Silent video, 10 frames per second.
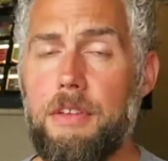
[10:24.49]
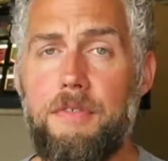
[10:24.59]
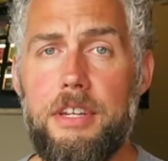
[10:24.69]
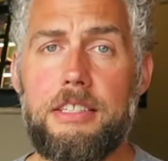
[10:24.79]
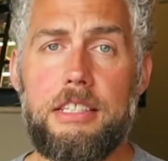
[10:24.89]
the
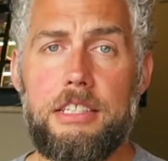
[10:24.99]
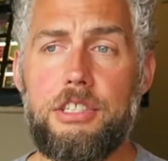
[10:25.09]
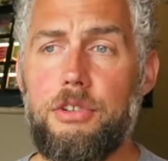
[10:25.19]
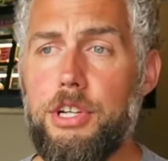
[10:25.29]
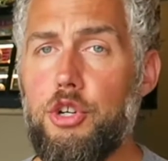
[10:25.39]
fitness
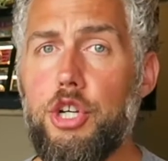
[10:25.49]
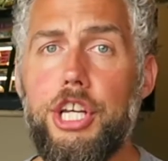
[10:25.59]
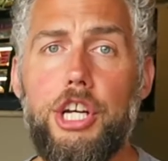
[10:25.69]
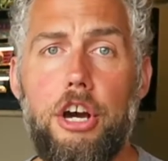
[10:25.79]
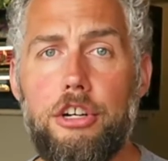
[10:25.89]
industry
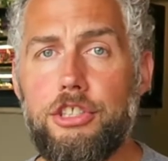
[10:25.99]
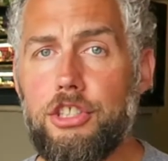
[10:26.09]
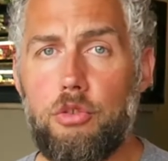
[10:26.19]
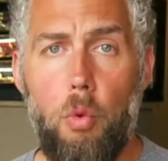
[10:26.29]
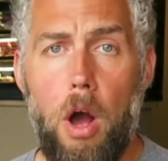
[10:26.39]
cookie-cuttered
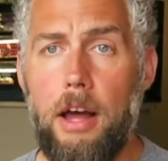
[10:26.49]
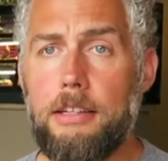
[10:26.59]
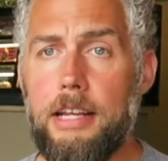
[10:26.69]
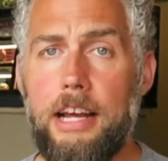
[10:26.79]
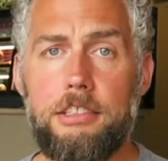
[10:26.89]

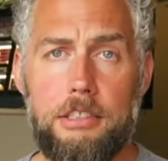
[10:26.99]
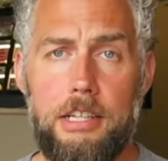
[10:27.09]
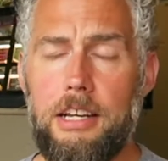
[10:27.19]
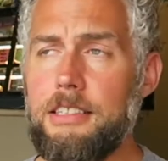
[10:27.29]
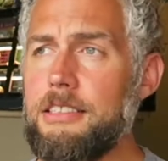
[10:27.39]
squat
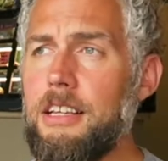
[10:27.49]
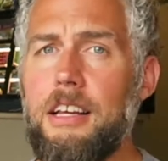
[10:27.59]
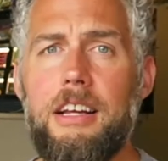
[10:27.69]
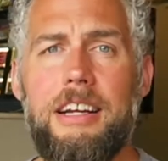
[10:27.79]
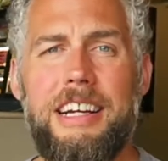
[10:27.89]
exercise,
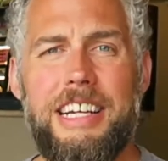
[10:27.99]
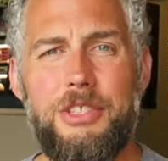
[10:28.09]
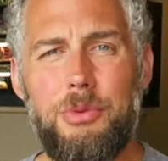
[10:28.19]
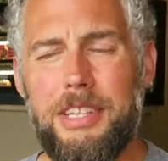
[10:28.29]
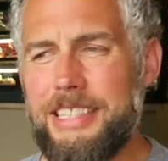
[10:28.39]

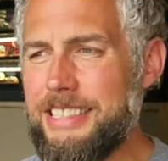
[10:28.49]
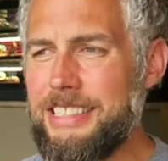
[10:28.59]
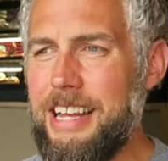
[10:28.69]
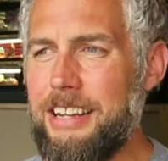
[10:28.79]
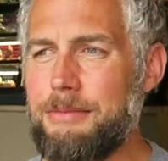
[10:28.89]
is really
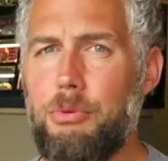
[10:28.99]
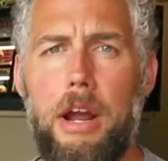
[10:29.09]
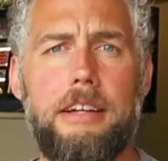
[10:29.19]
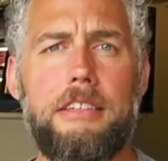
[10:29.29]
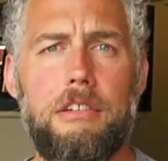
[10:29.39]
just not as
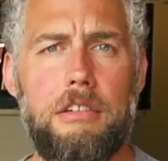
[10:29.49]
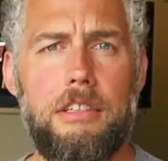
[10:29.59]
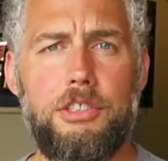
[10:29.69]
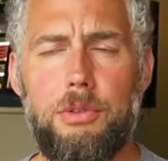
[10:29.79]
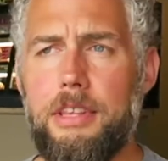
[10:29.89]

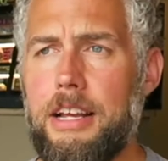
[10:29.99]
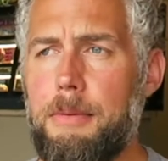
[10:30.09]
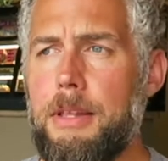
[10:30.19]
practical as you think.